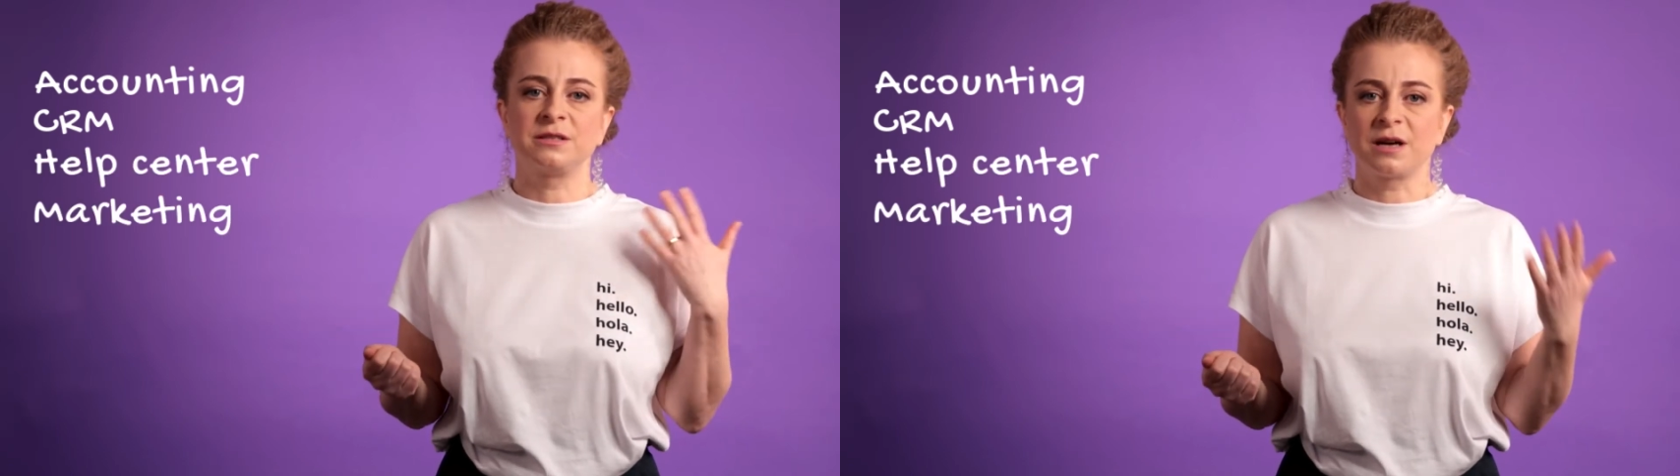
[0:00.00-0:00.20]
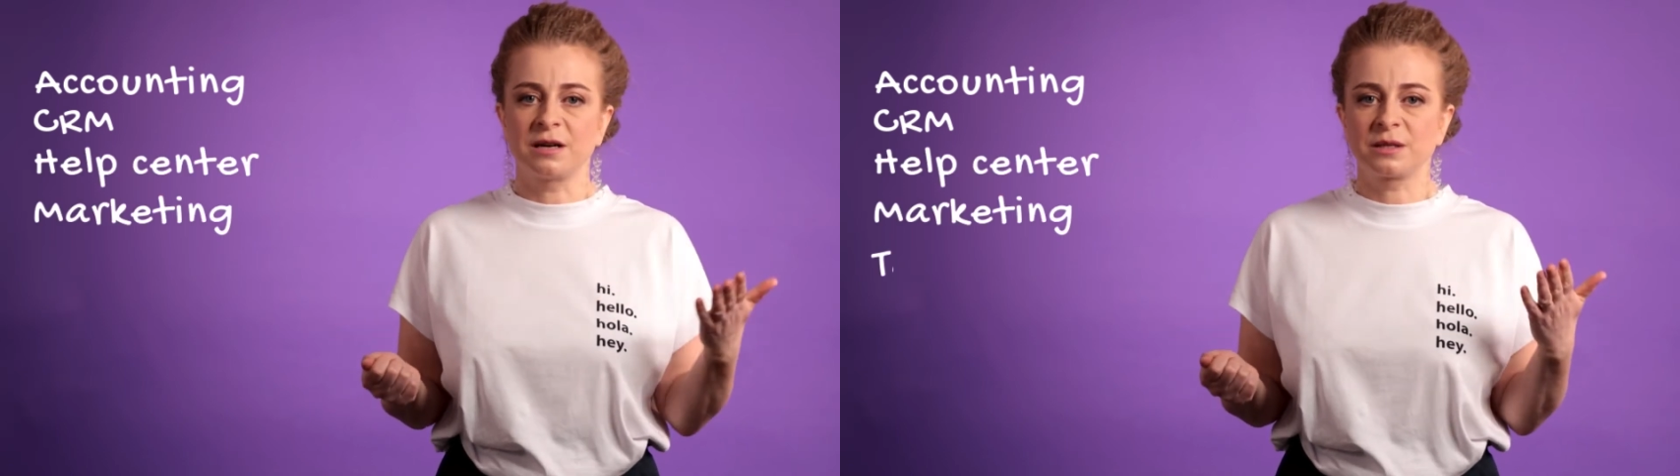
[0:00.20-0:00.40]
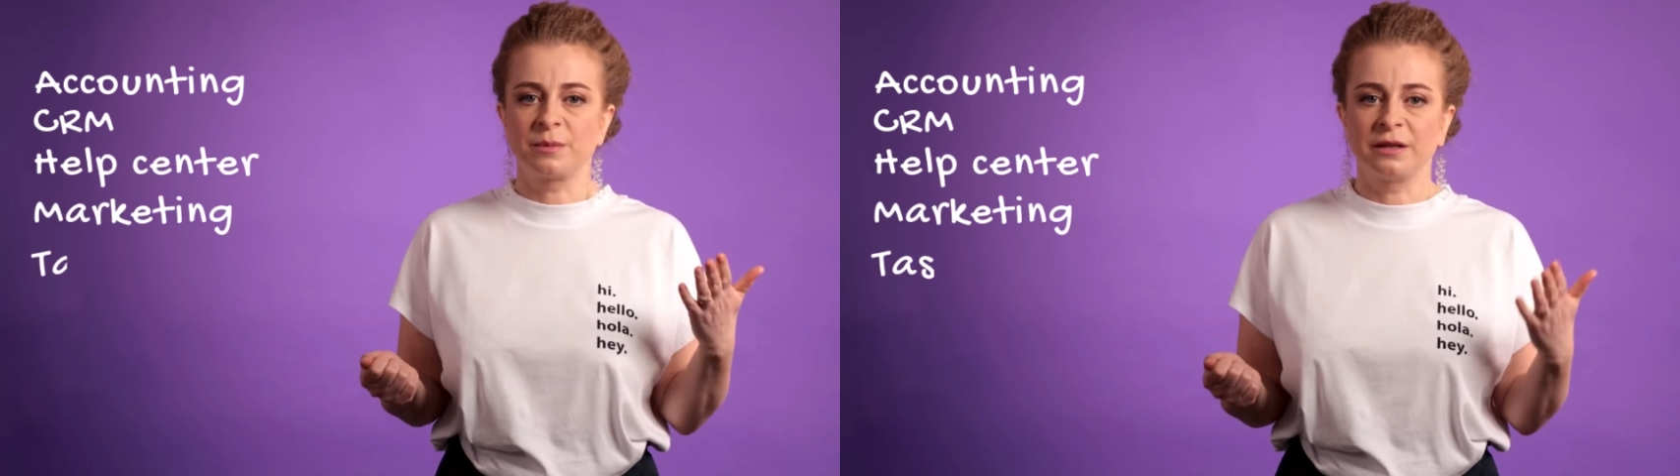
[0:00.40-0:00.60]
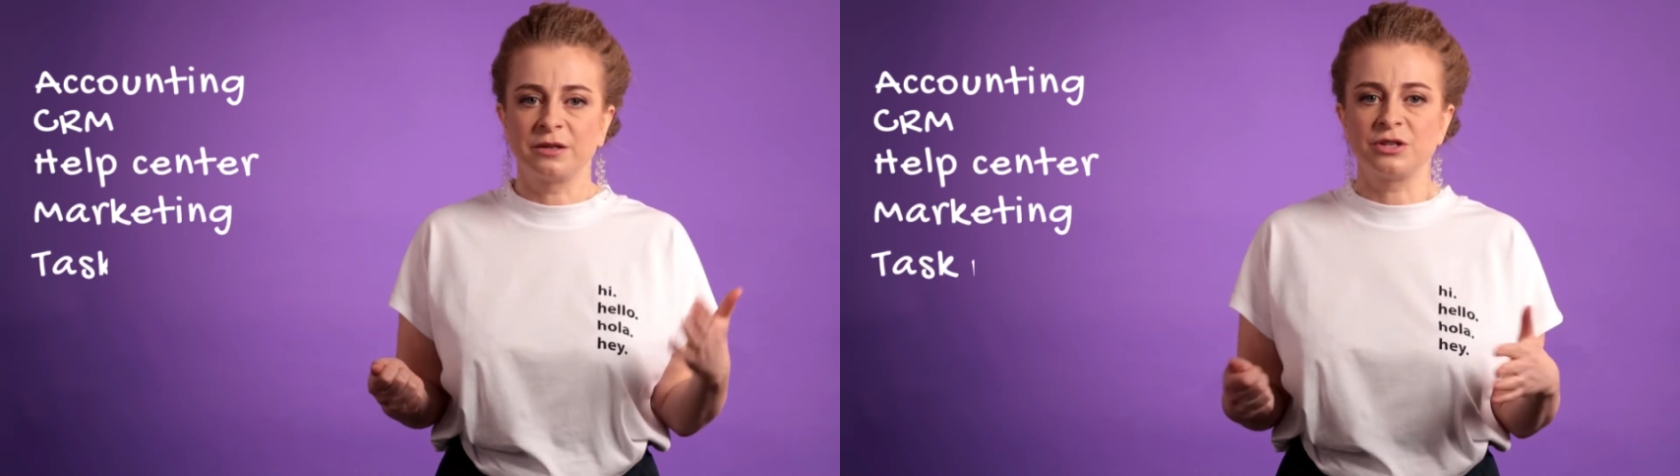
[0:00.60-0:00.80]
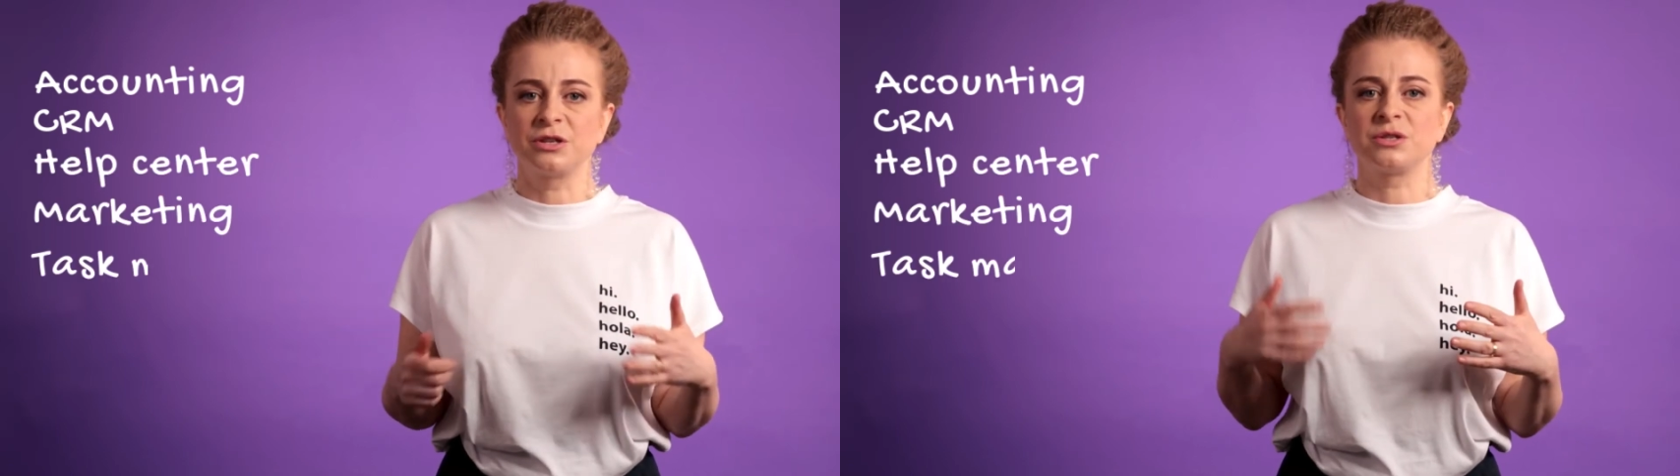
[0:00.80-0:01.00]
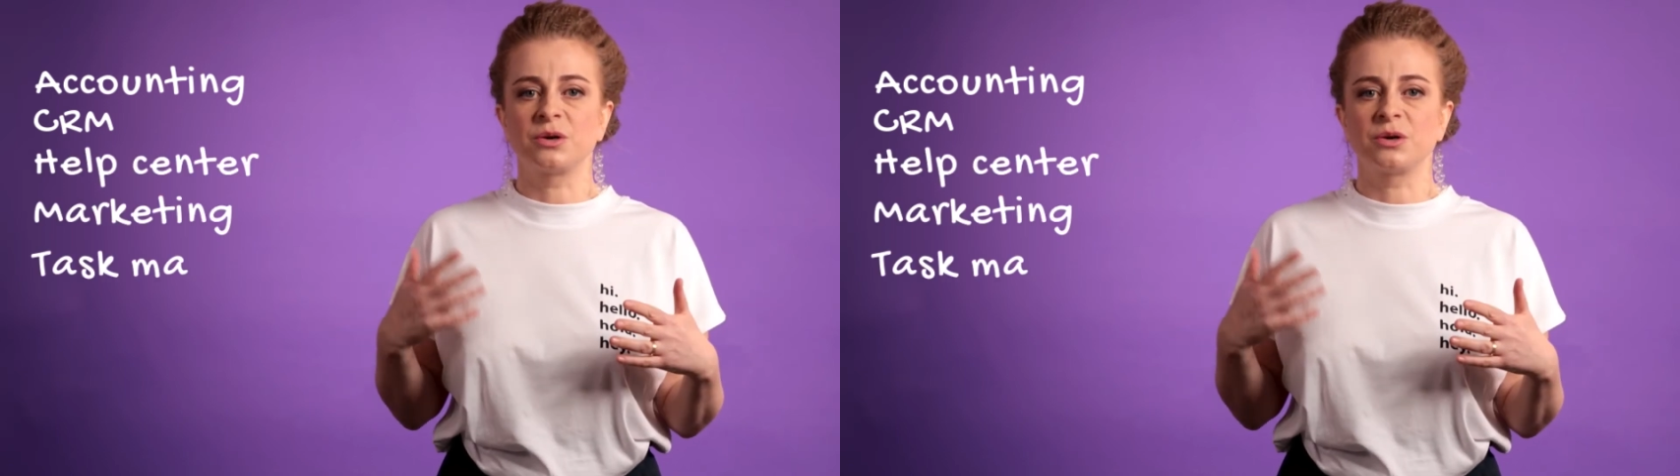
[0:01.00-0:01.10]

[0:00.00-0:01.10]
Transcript: task managers,